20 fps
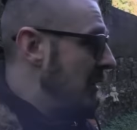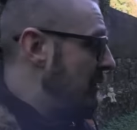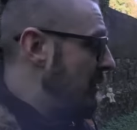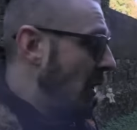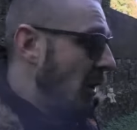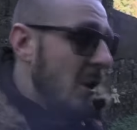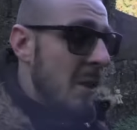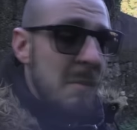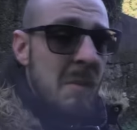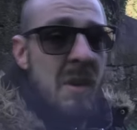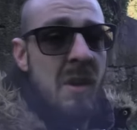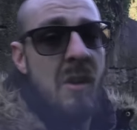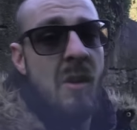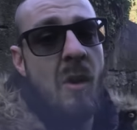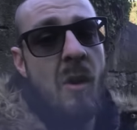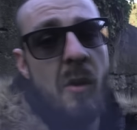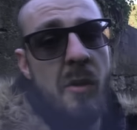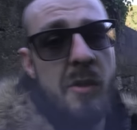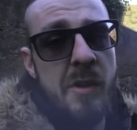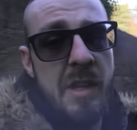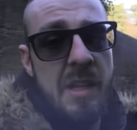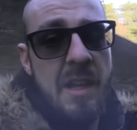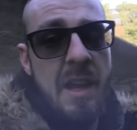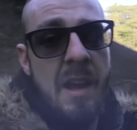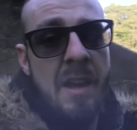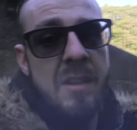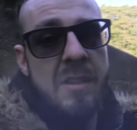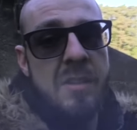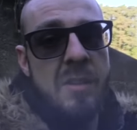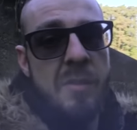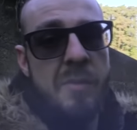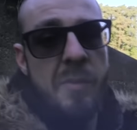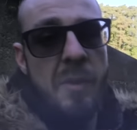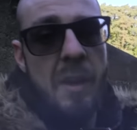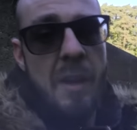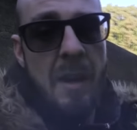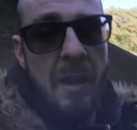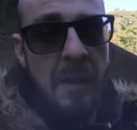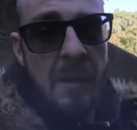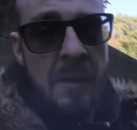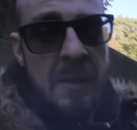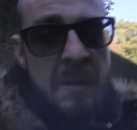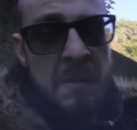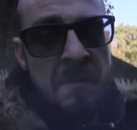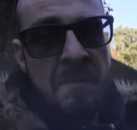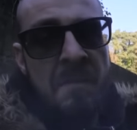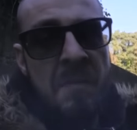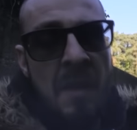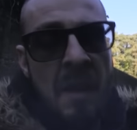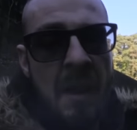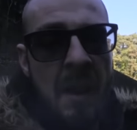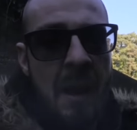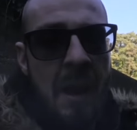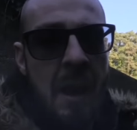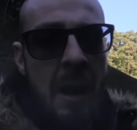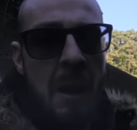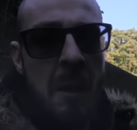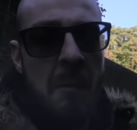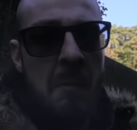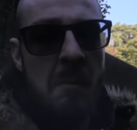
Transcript: documenting all the decay and stuff like that.